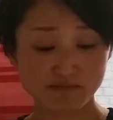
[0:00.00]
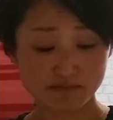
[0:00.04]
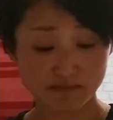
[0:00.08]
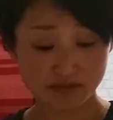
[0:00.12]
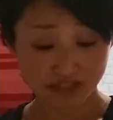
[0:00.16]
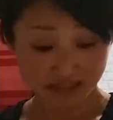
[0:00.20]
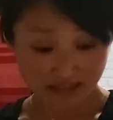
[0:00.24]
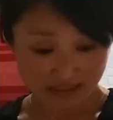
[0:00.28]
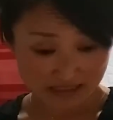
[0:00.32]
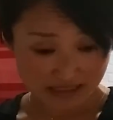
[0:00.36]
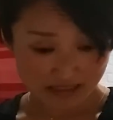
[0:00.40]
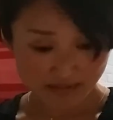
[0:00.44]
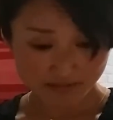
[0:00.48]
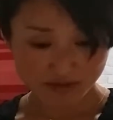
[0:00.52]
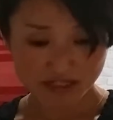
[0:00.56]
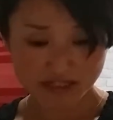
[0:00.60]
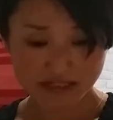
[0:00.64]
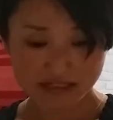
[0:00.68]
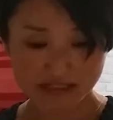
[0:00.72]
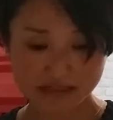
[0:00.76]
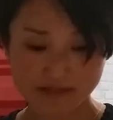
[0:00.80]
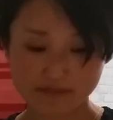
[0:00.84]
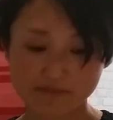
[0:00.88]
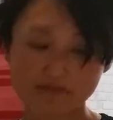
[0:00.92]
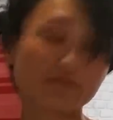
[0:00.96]

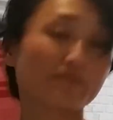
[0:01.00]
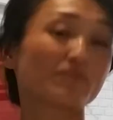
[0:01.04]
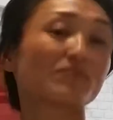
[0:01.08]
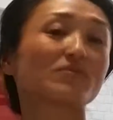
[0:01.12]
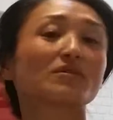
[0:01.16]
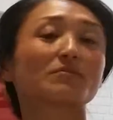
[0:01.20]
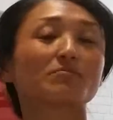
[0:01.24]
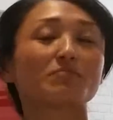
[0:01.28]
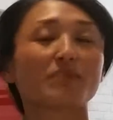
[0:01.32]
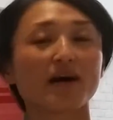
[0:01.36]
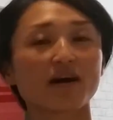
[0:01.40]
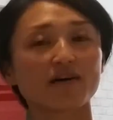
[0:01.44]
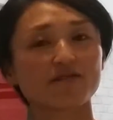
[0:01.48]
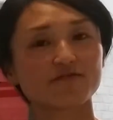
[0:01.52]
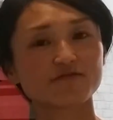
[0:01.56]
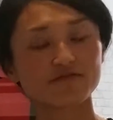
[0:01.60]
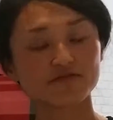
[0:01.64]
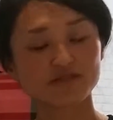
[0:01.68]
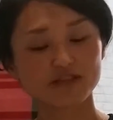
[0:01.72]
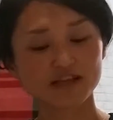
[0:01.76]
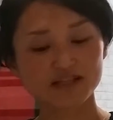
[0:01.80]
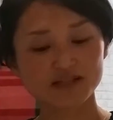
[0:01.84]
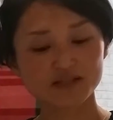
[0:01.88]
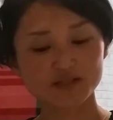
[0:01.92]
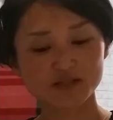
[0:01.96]
exhibit, the
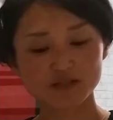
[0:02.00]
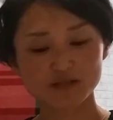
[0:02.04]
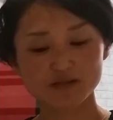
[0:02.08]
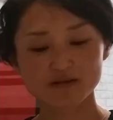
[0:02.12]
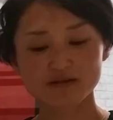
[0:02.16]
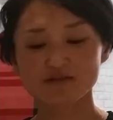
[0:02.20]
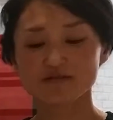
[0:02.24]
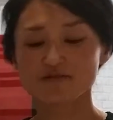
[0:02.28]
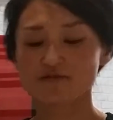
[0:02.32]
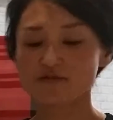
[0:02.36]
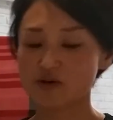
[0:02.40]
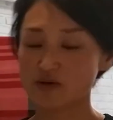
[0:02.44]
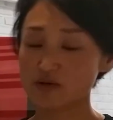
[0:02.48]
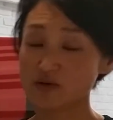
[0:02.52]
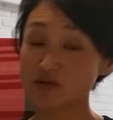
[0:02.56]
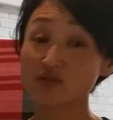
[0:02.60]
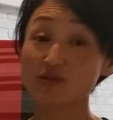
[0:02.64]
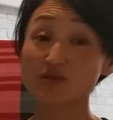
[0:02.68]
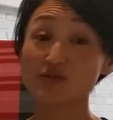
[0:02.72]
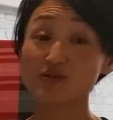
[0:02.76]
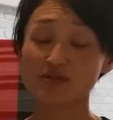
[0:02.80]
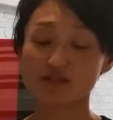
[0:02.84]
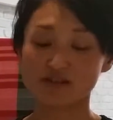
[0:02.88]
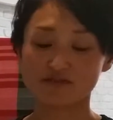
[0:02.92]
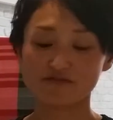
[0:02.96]
pamphlets,
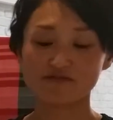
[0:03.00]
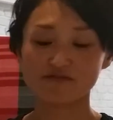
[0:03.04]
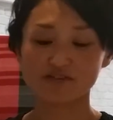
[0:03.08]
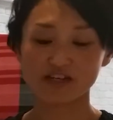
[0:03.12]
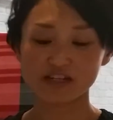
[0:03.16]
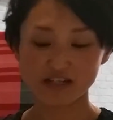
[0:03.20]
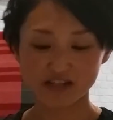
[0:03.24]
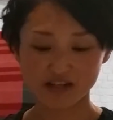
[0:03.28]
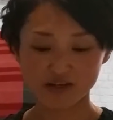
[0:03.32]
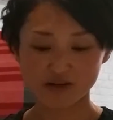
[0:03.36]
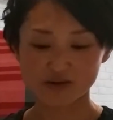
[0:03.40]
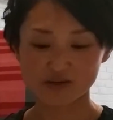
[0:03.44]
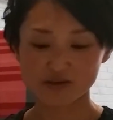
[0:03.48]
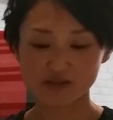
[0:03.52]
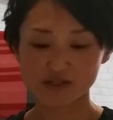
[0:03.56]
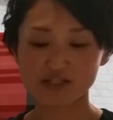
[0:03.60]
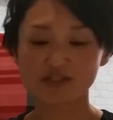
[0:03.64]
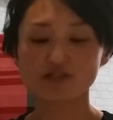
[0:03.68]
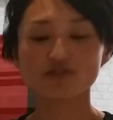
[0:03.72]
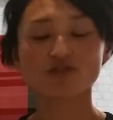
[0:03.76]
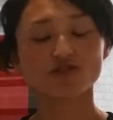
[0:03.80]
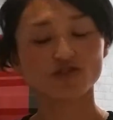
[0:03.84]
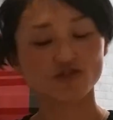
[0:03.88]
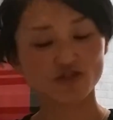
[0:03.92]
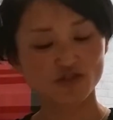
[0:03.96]
photos, and videos
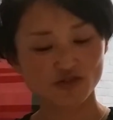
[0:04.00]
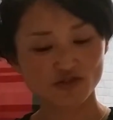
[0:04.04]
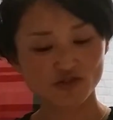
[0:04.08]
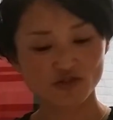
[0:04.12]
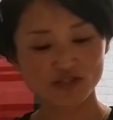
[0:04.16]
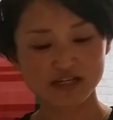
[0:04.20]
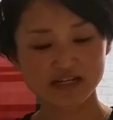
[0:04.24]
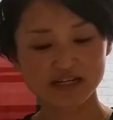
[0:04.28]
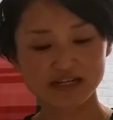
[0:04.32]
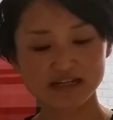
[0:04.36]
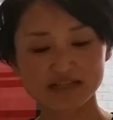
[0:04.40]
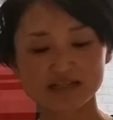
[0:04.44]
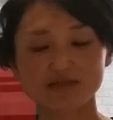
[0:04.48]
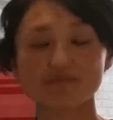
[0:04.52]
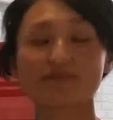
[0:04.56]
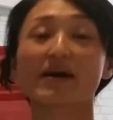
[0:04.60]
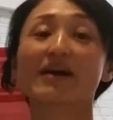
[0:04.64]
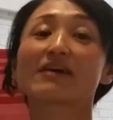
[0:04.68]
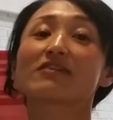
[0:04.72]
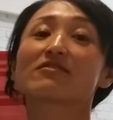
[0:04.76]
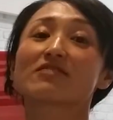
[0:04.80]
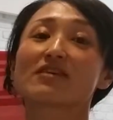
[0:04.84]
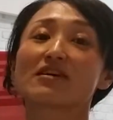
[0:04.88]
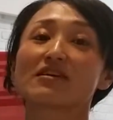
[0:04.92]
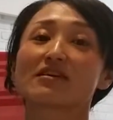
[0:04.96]
introducing the
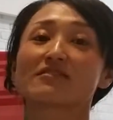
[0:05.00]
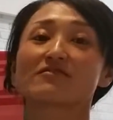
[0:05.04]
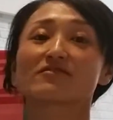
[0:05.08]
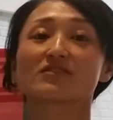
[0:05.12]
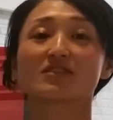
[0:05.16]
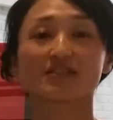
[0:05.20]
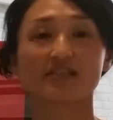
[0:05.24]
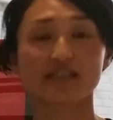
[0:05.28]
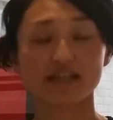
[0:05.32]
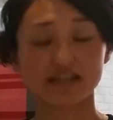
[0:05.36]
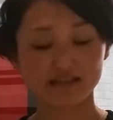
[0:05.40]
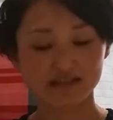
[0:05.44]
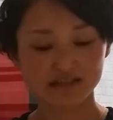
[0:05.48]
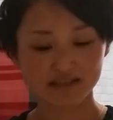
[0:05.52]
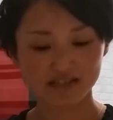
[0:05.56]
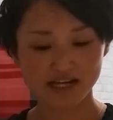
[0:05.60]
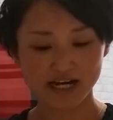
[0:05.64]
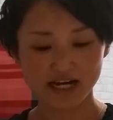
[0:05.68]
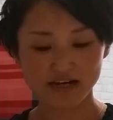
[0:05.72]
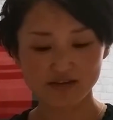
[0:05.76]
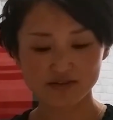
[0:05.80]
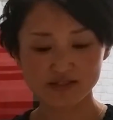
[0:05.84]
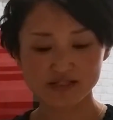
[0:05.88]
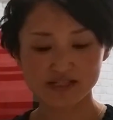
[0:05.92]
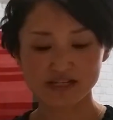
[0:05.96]
background of the
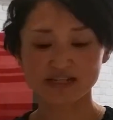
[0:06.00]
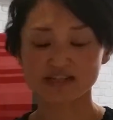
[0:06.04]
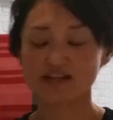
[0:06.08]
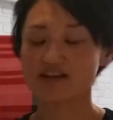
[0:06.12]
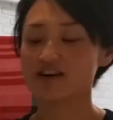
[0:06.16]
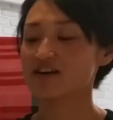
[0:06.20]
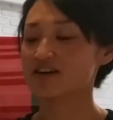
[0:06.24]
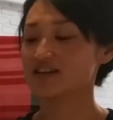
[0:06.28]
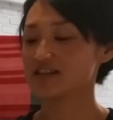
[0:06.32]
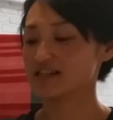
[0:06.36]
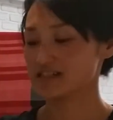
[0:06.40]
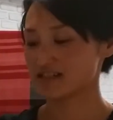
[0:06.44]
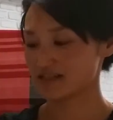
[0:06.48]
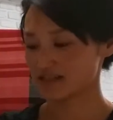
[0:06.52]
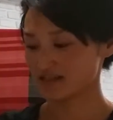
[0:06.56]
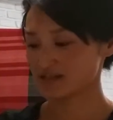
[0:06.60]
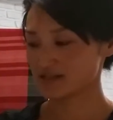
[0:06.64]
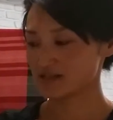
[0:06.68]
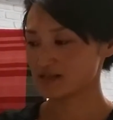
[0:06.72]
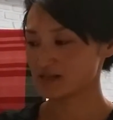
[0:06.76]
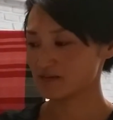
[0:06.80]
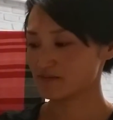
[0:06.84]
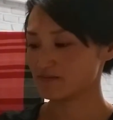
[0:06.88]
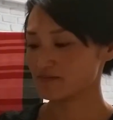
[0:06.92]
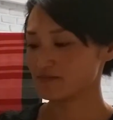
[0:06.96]
textiles and
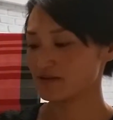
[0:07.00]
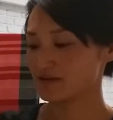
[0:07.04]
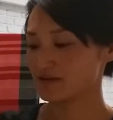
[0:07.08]
artisans.